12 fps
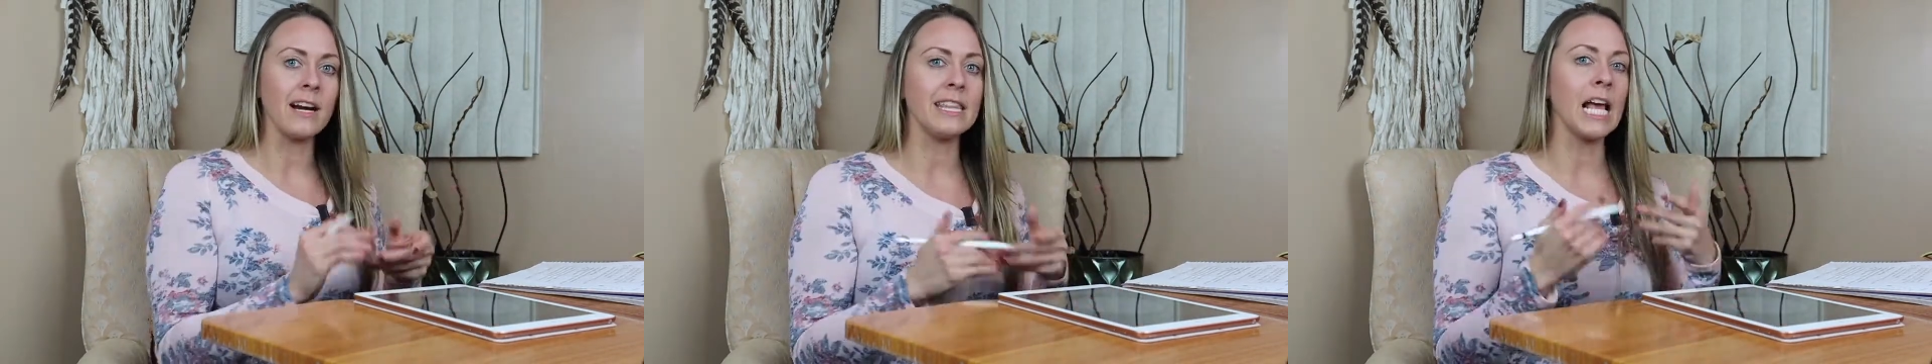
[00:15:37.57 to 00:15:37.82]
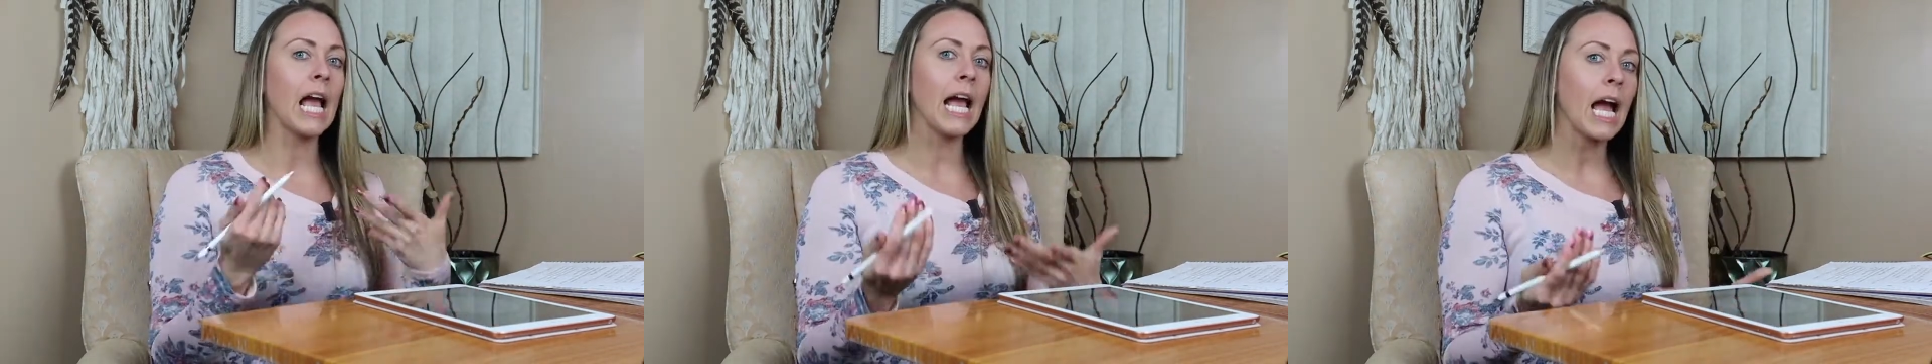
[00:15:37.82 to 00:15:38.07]
I
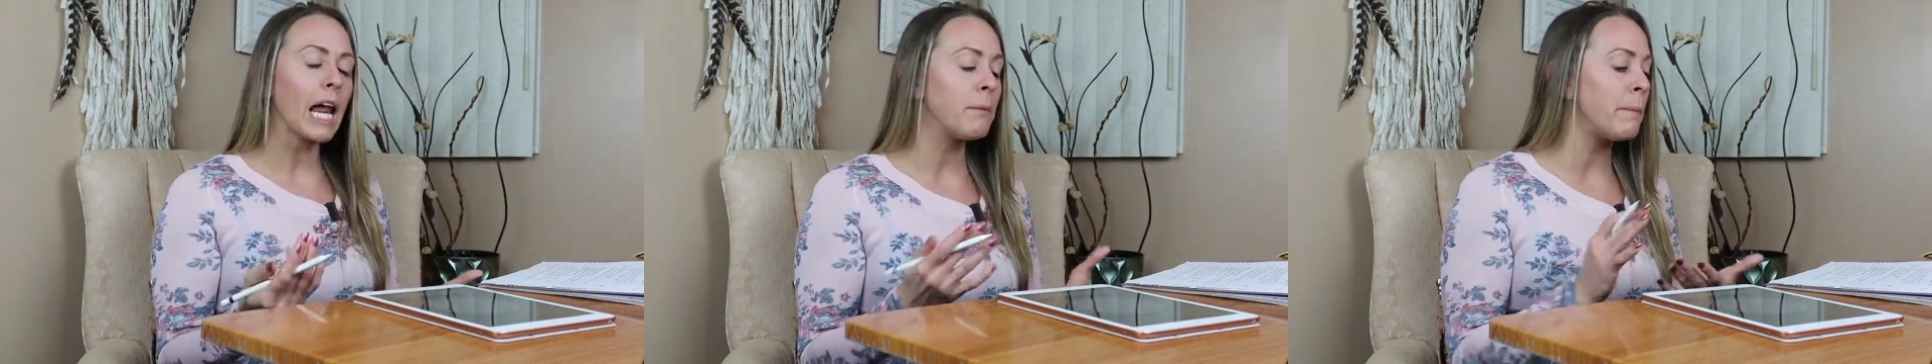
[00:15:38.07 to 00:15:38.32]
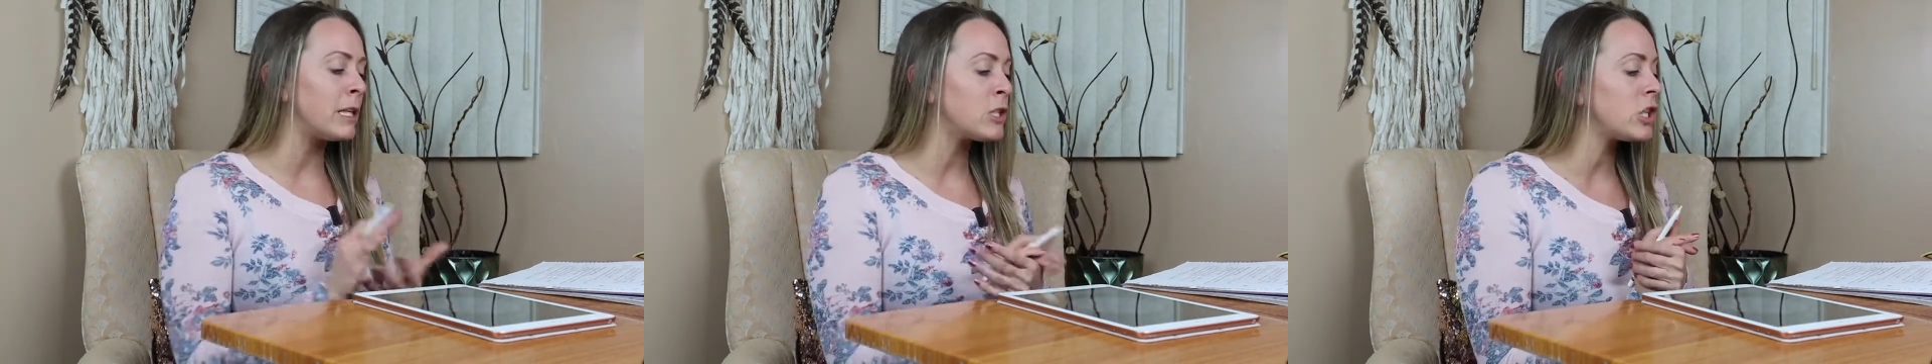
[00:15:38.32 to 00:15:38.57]
think I kind of
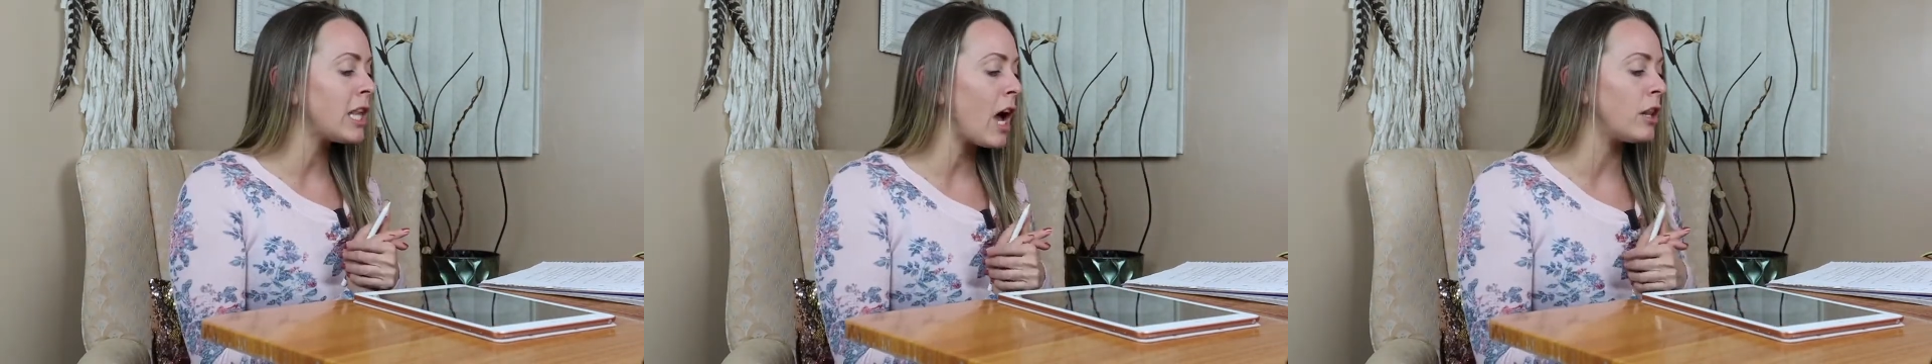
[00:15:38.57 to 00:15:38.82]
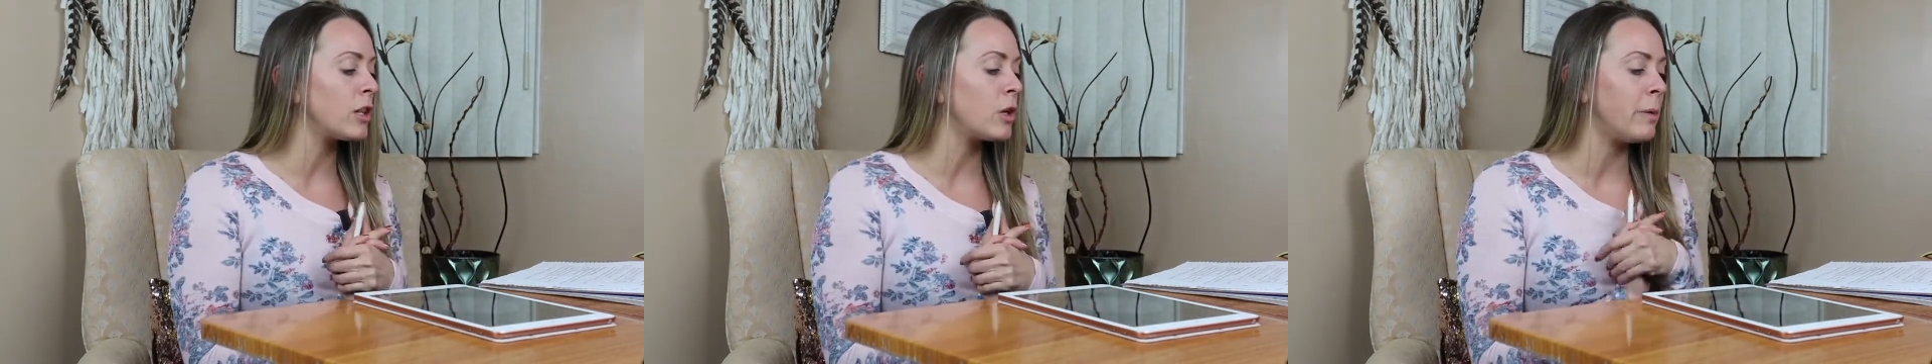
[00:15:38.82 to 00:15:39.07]
mentioned
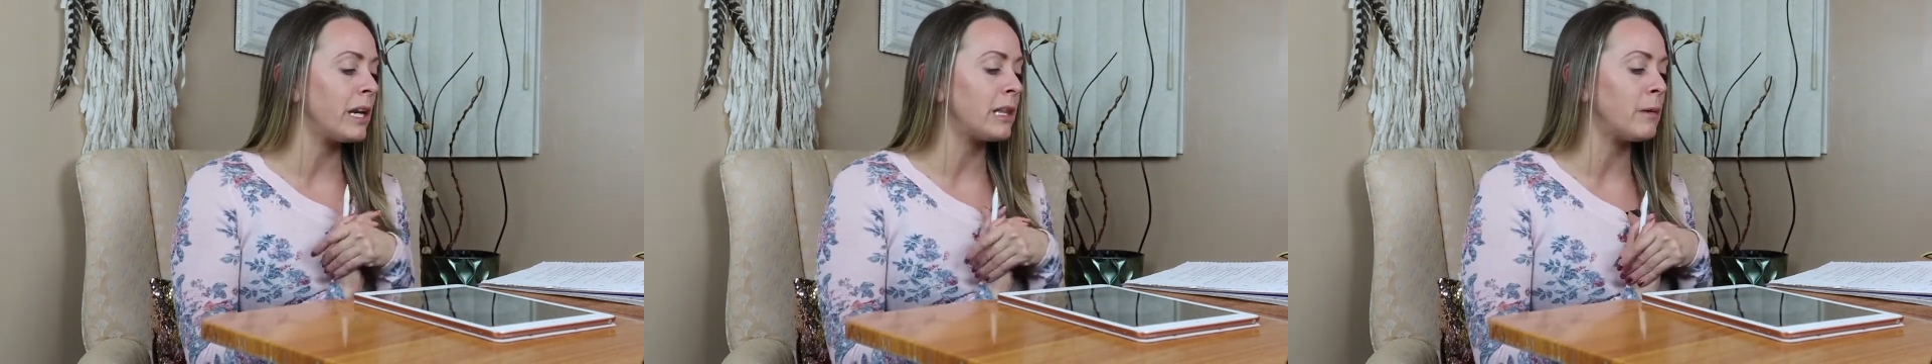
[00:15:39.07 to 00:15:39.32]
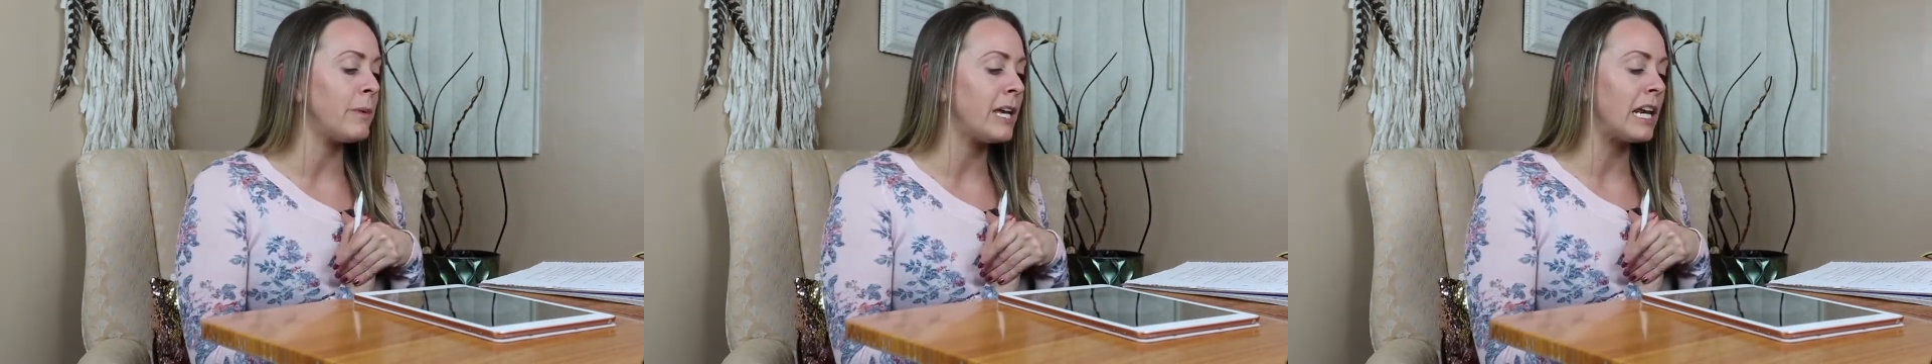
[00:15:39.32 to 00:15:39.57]
that a little bit at
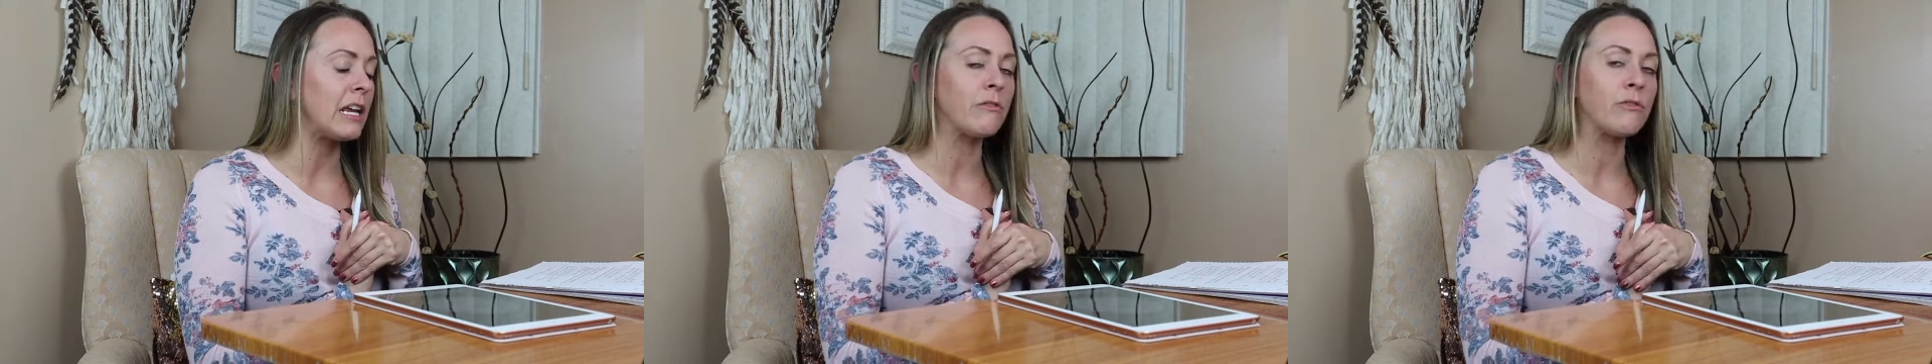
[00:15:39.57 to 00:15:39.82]
the beginning